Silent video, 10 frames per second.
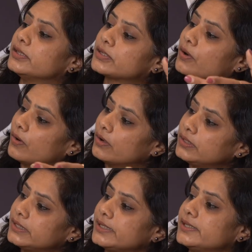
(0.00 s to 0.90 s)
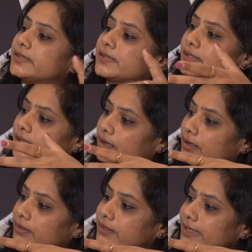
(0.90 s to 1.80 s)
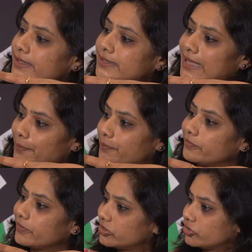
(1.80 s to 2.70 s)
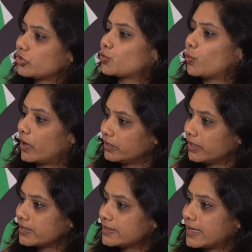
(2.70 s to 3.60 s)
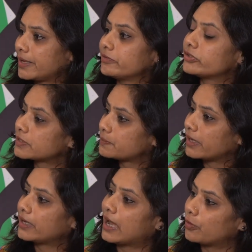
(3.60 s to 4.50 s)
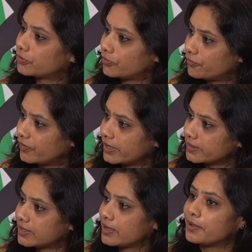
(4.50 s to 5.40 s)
So all these uh, things happen with just one enzyme which is made out of waste.